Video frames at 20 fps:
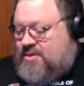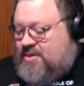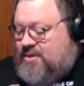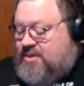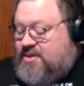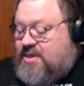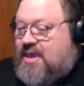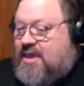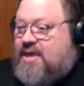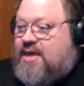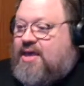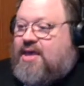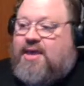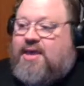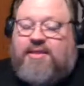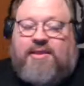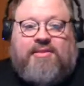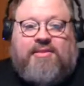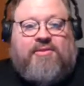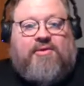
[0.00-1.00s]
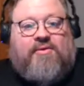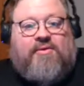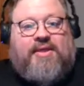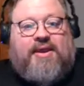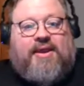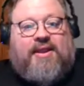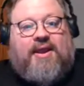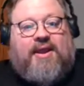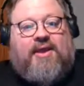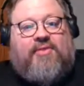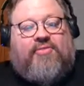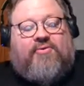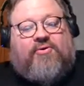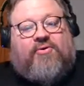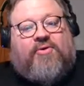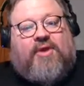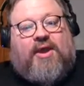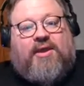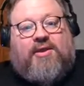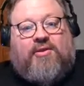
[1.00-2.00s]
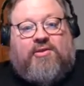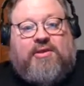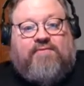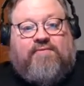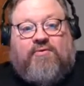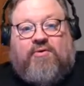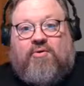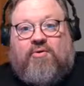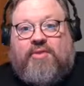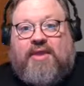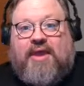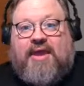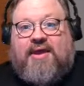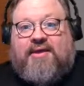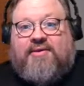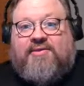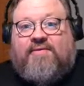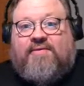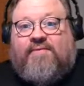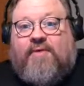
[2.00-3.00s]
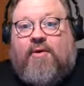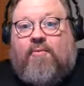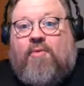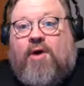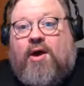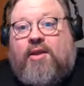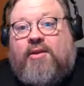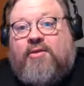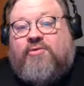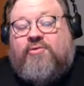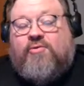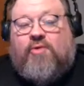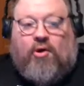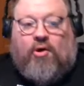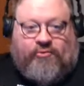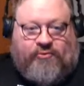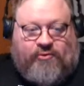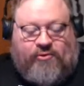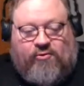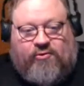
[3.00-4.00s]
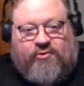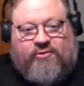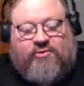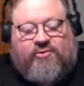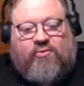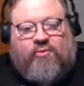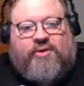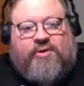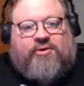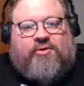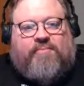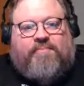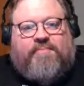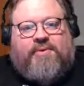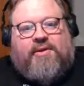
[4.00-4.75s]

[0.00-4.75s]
Yeah, I didn't know that either. I could even go to X if I wanted to, also known as Twitter.